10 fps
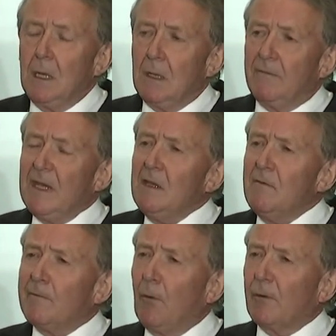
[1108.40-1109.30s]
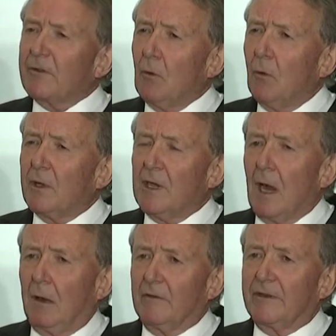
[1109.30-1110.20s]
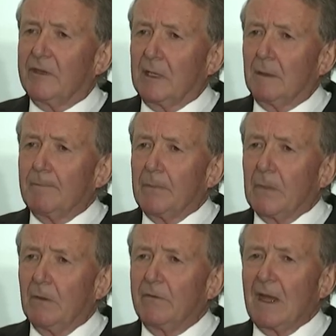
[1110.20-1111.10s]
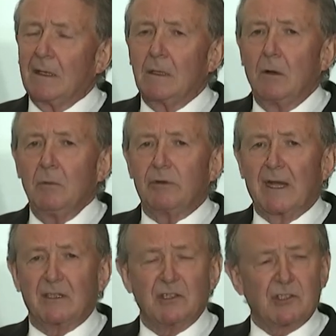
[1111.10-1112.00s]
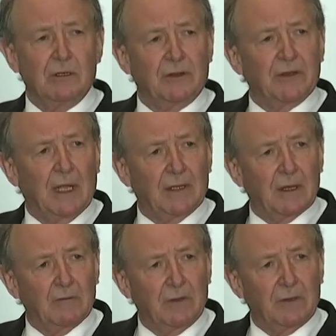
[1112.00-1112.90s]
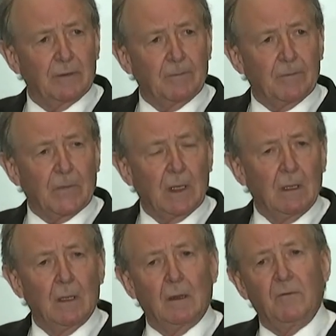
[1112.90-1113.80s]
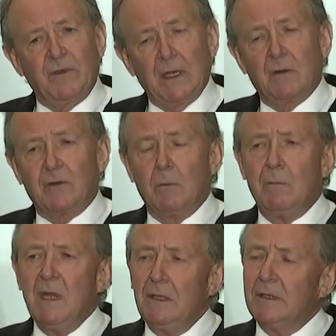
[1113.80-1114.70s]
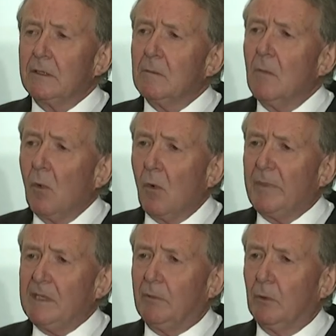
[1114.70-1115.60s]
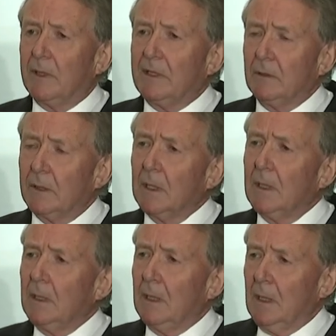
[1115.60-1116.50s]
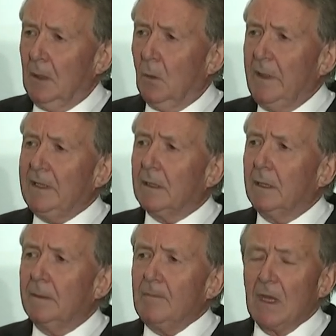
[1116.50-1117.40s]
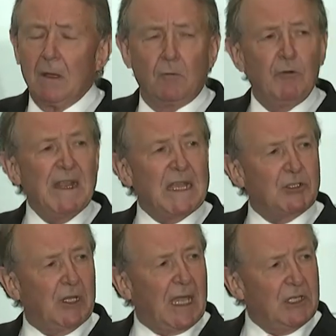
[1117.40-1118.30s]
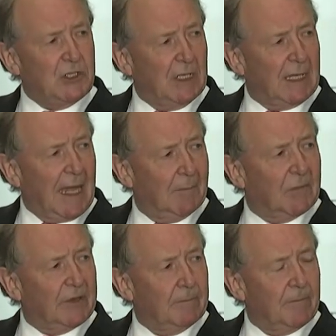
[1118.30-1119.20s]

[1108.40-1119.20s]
Think of forced organ harvesting of Falun Gong practitioners and others. And think of the million and more people in the Uyghur re-education camps.